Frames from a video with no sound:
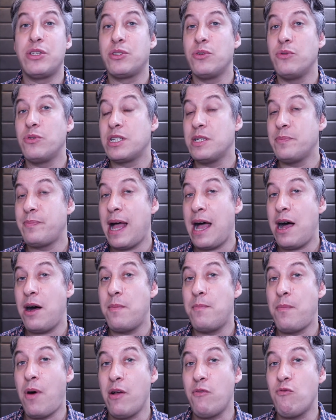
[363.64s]
talks
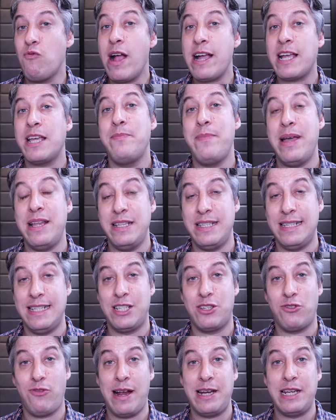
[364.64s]
about my recommended
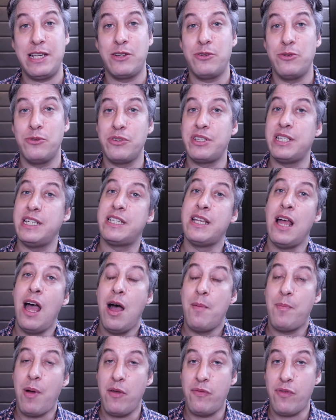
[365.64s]
training courses,
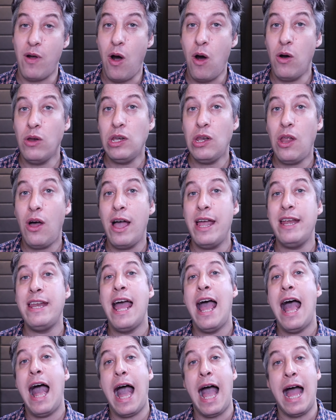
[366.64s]
both online
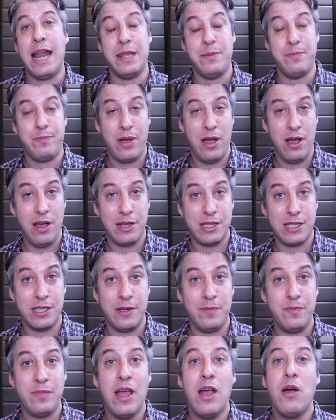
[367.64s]
and in
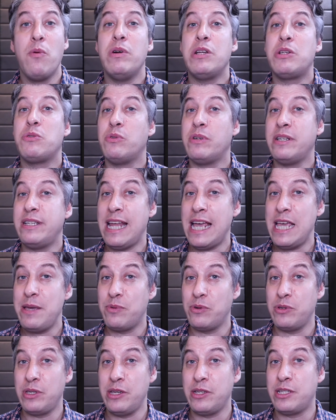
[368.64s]
person, which will
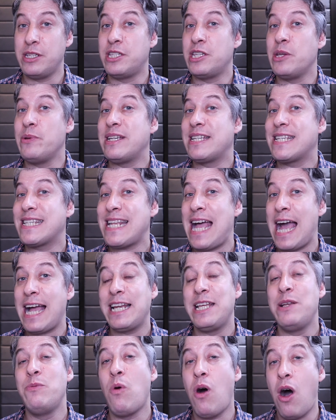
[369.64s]
enable you to do
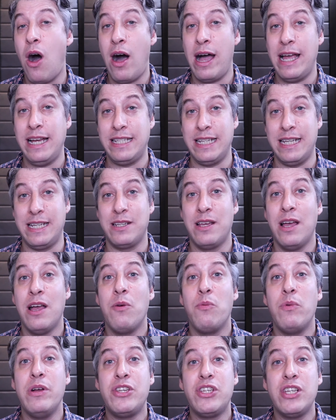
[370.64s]
exactly what I did,
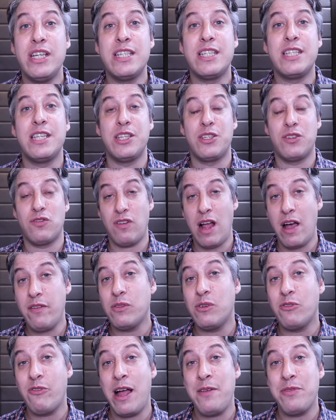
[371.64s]
which is to
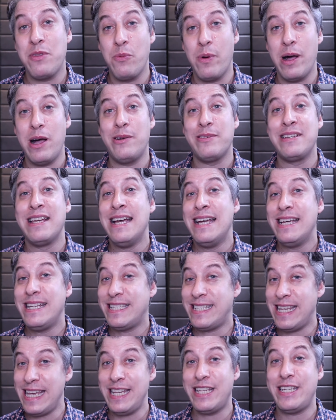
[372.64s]
travel around the world
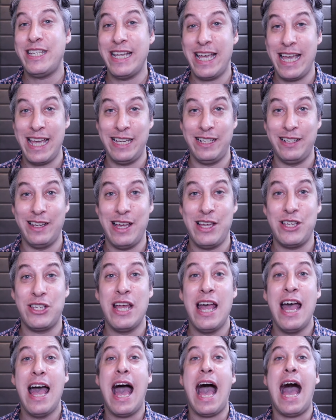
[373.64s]
teaching English
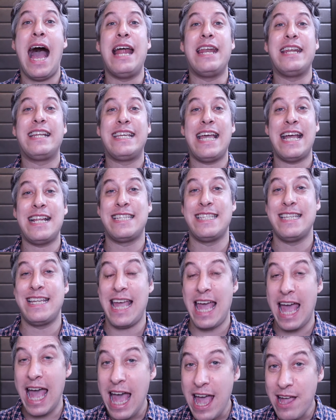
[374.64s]
and
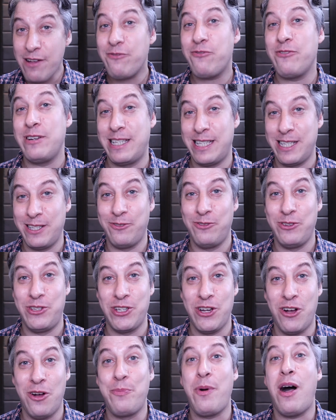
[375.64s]
getting every single
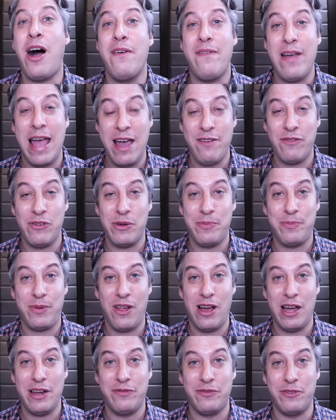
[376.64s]
job I've ever
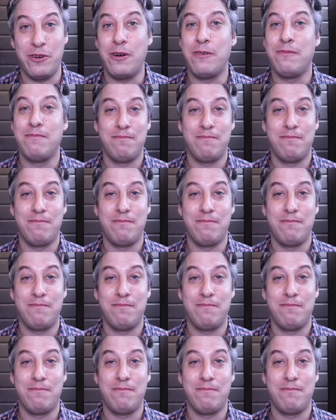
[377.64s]
applied for.